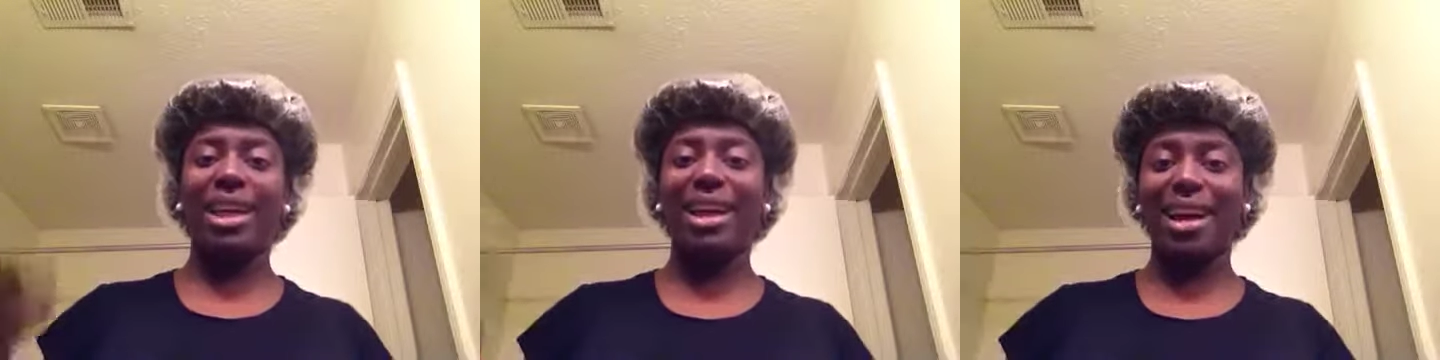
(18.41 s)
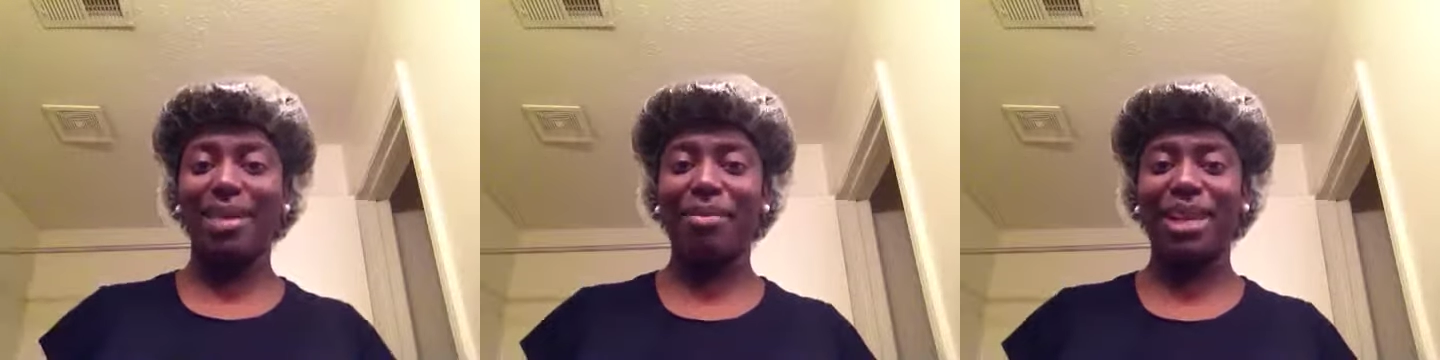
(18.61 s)

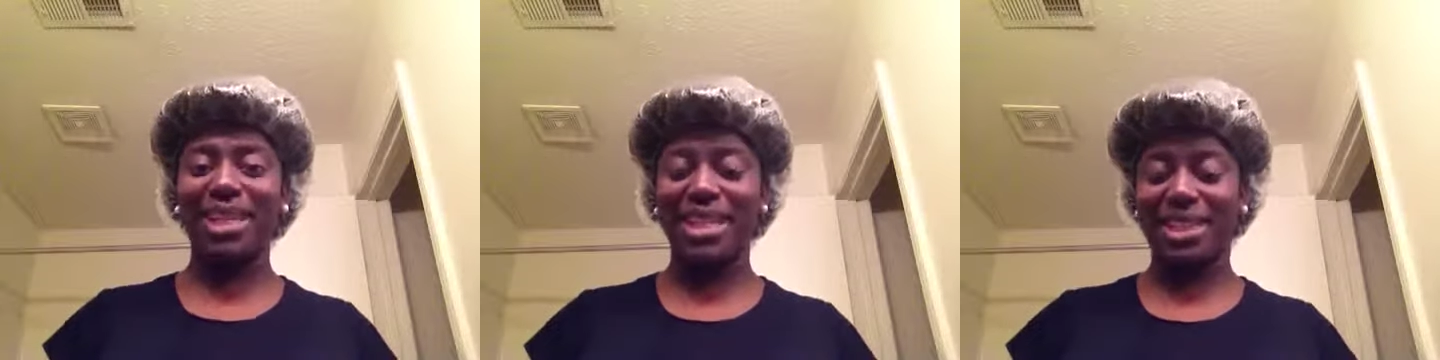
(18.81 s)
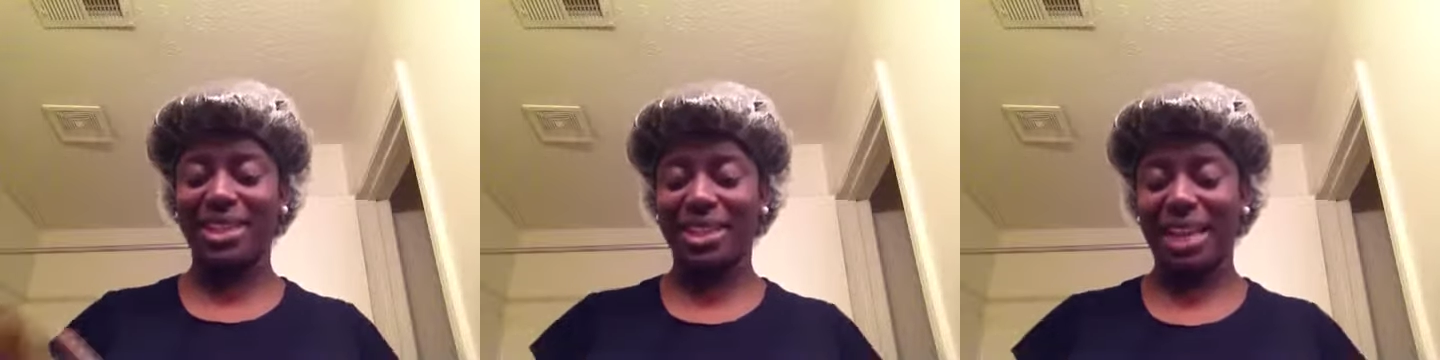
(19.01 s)

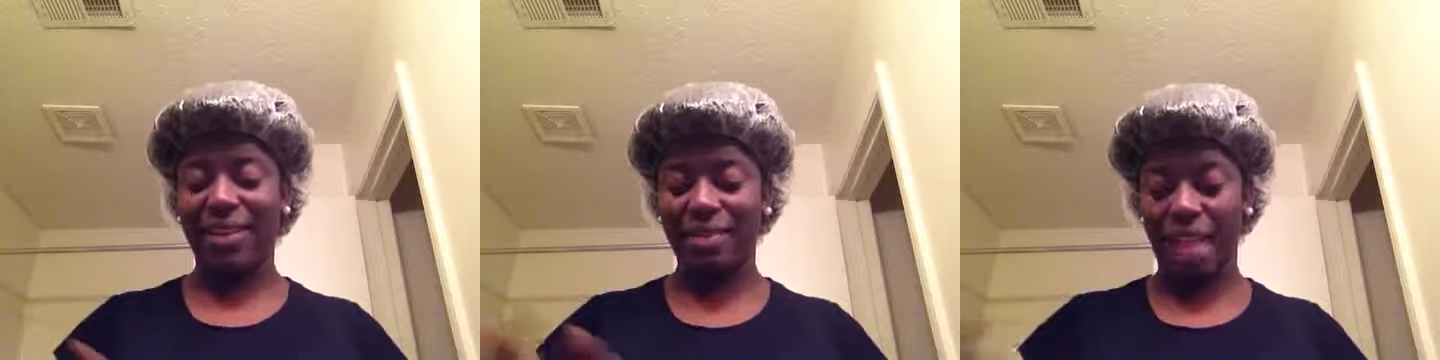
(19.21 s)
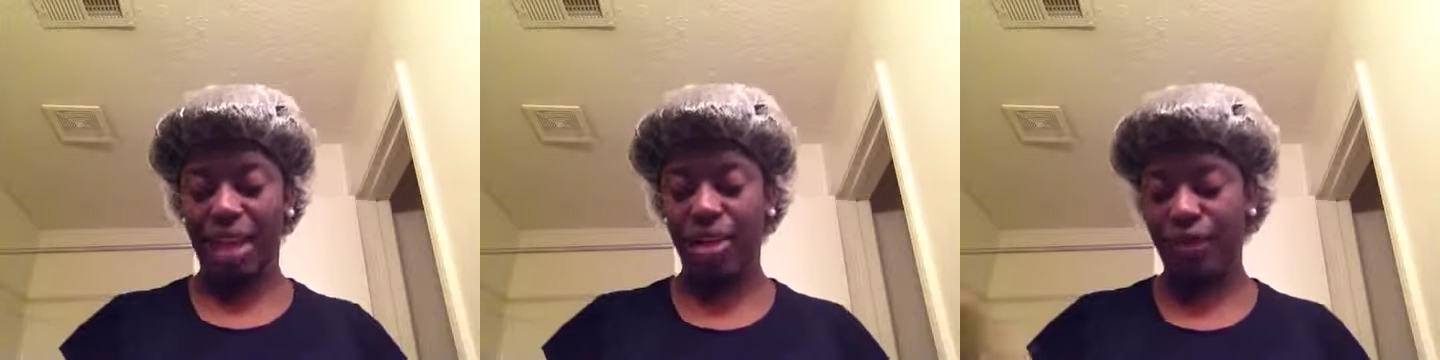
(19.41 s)
comments that you
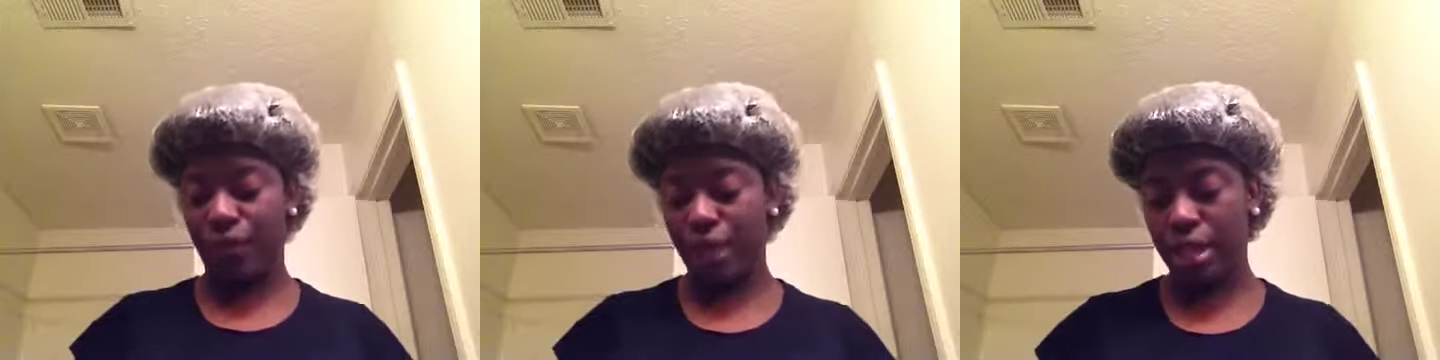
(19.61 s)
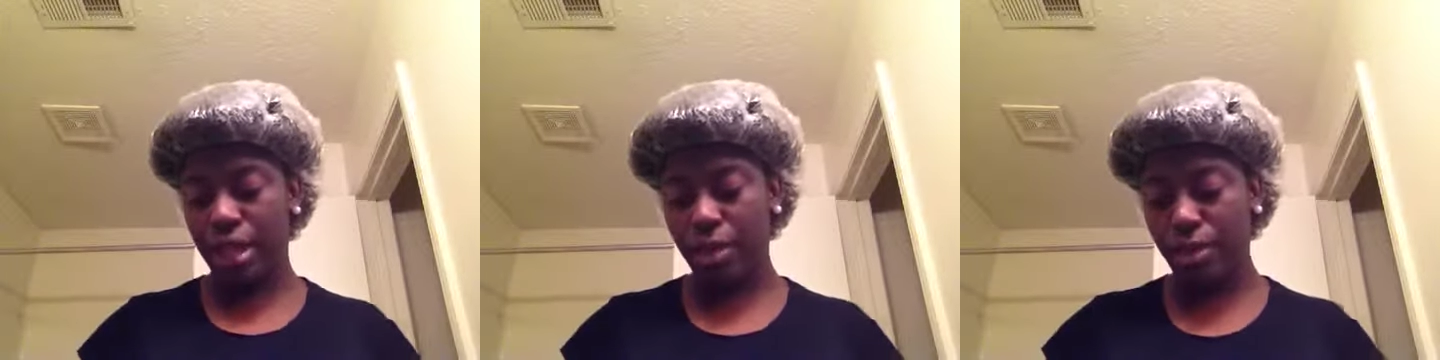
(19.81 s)
left. Thank you
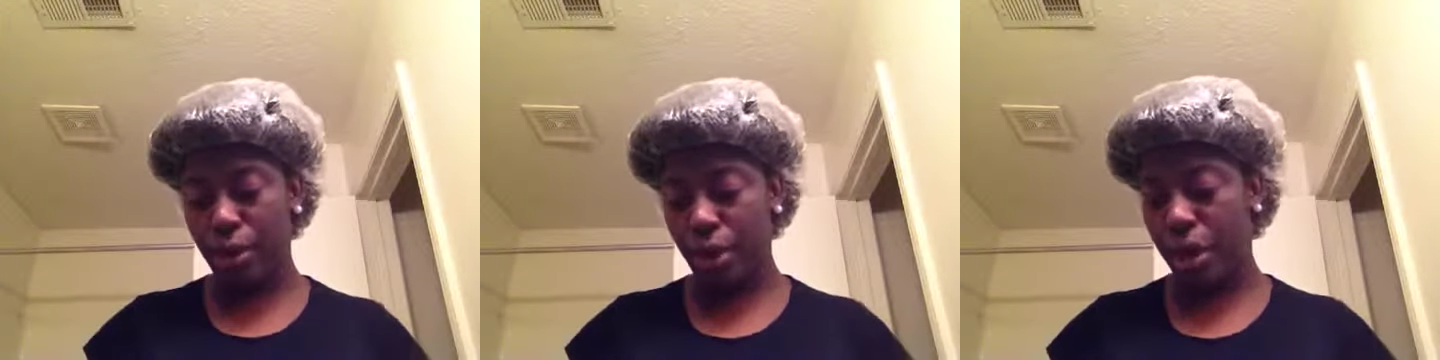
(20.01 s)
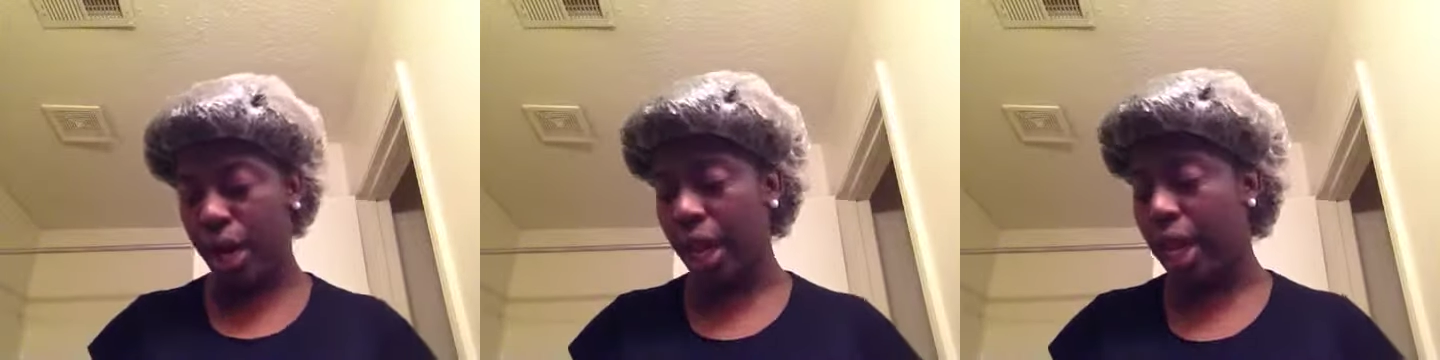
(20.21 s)
for your
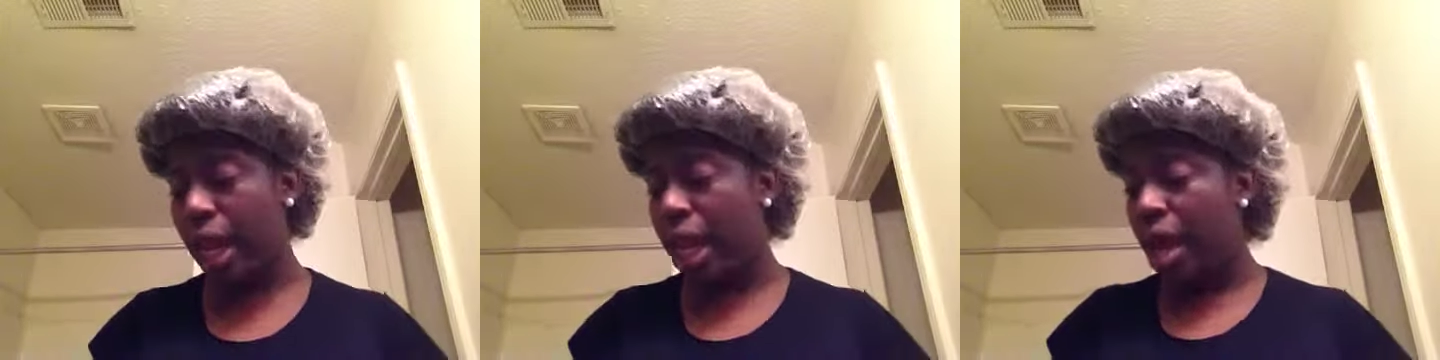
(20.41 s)
support.